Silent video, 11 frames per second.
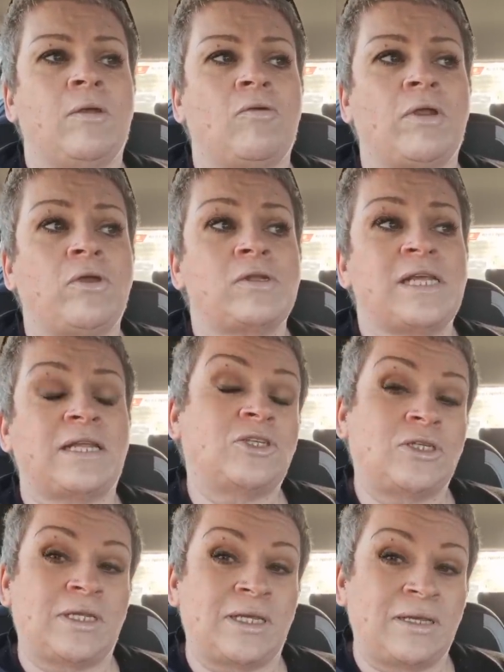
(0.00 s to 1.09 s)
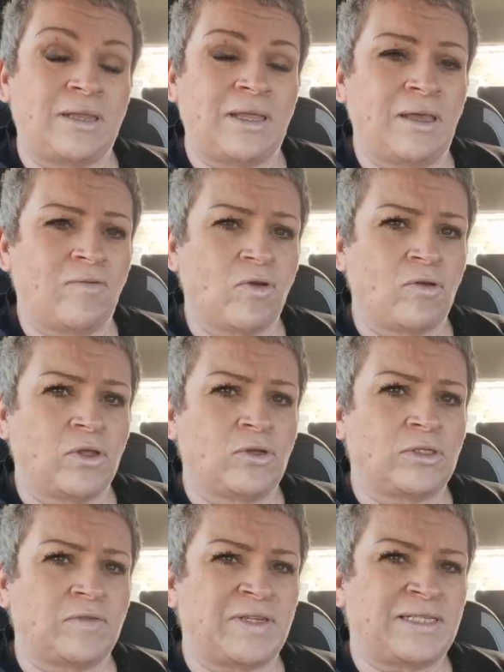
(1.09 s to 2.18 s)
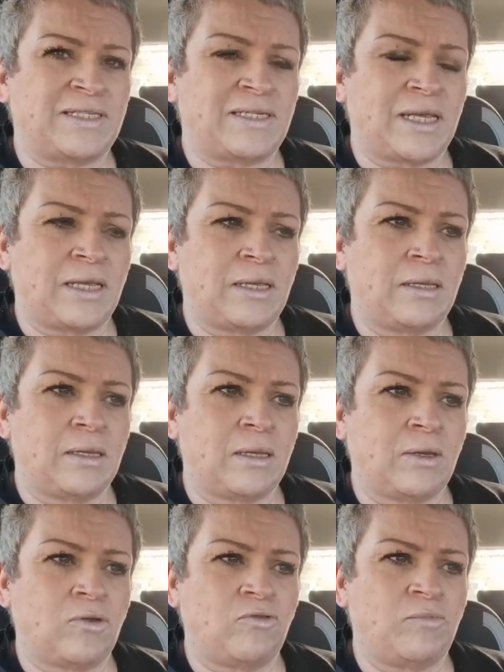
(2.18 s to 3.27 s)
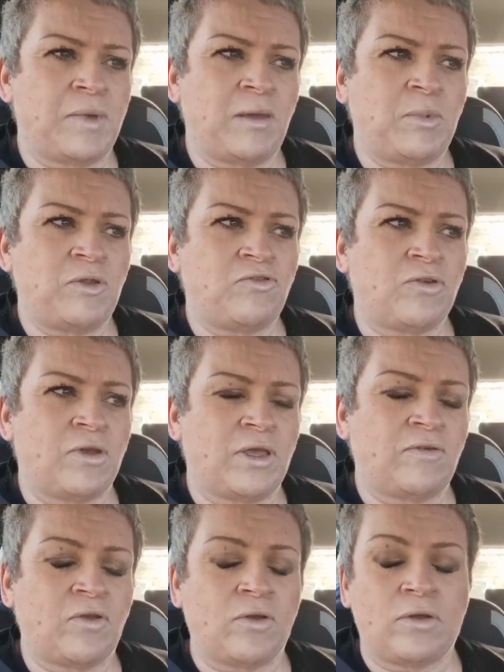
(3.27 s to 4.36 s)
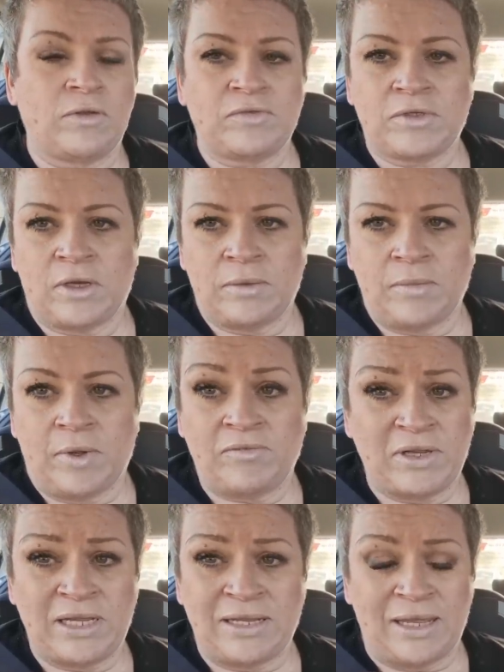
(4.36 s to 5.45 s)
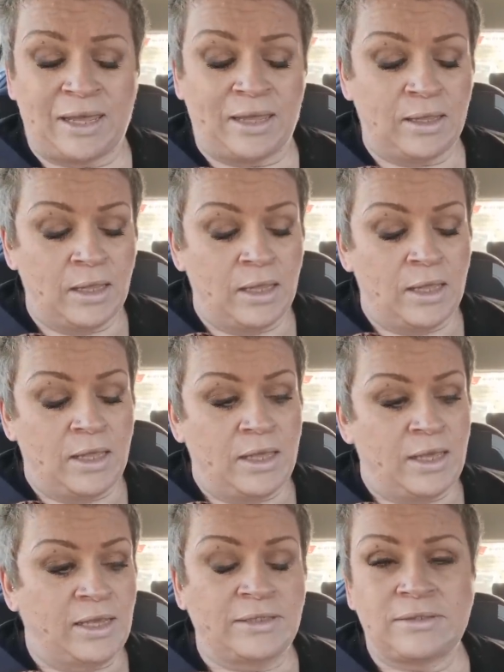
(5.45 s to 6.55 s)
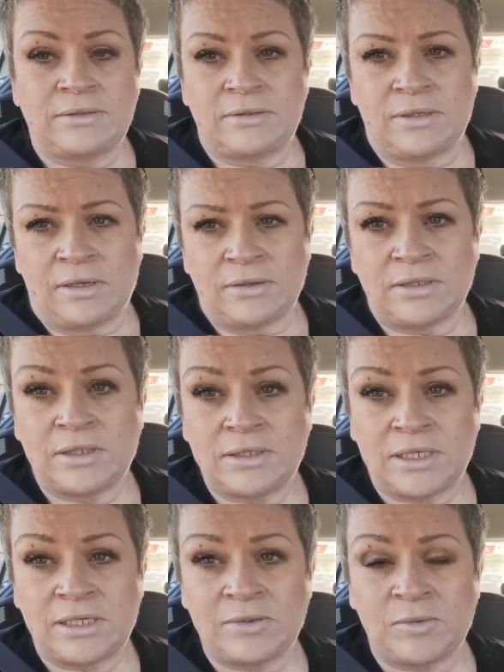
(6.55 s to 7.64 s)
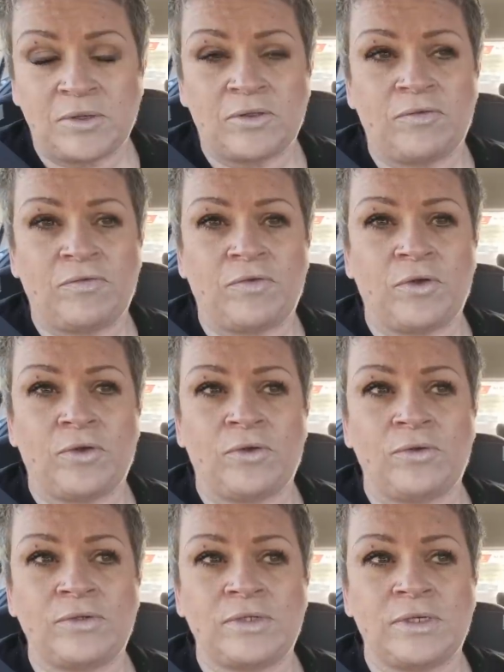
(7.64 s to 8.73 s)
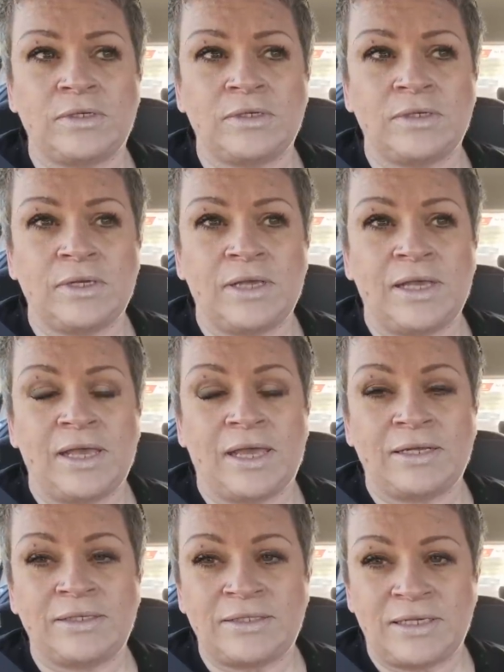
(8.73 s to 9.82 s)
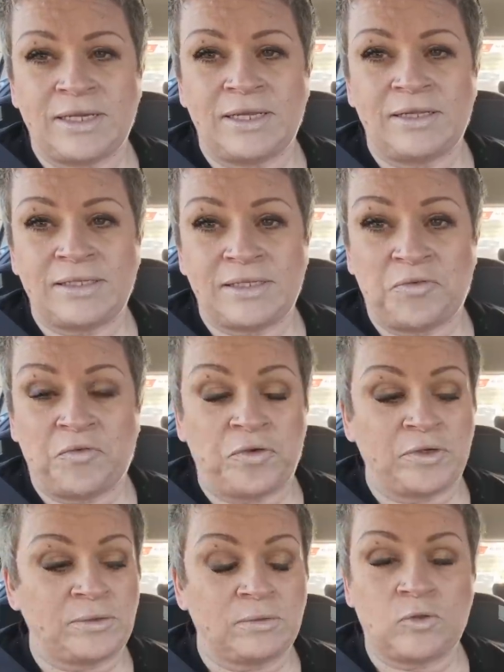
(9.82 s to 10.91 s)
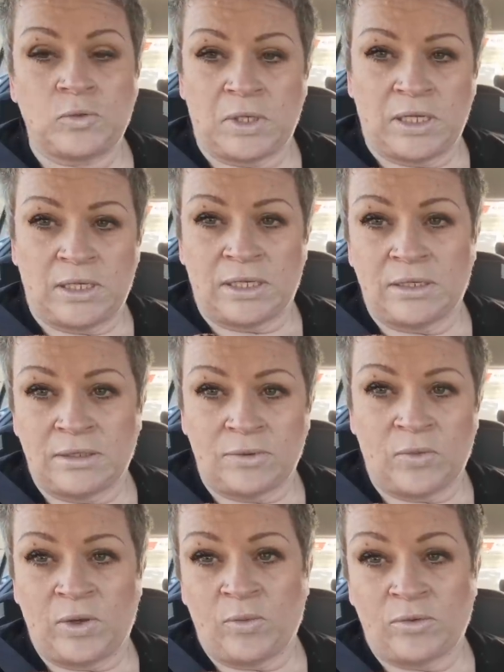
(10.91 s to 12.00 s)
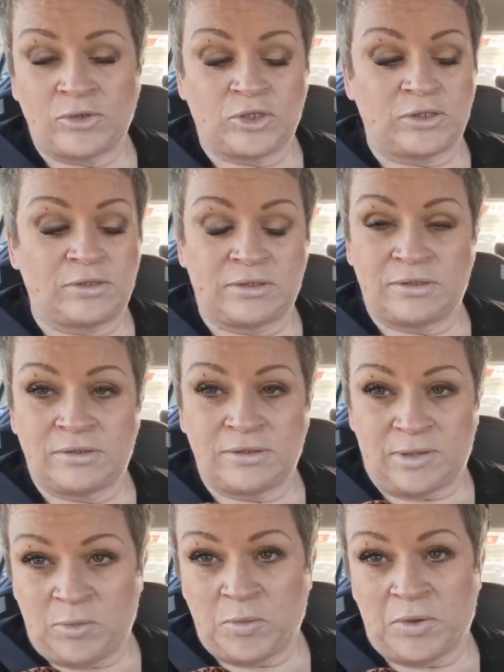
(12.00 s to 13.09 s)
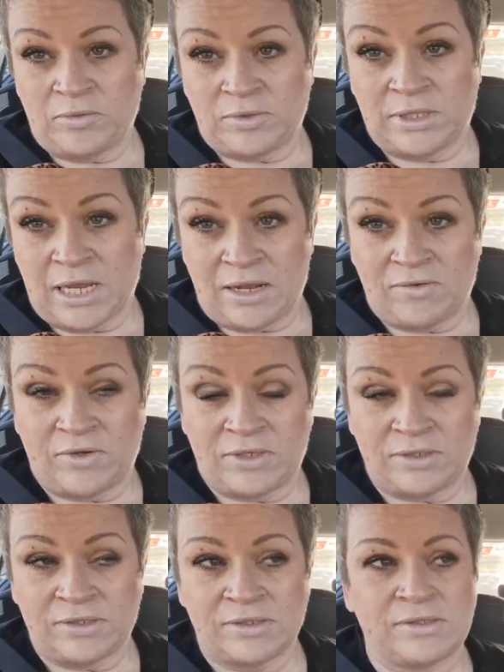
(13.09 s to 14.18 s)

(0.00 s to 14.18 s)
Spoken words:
or I could actually, I think I've got use of it today. I could maybe try if I've got enough time. I haven't eaten yet. It's done a day's worth of food and seeing the difference between the Weight Watchers, the Slimming World, and calories.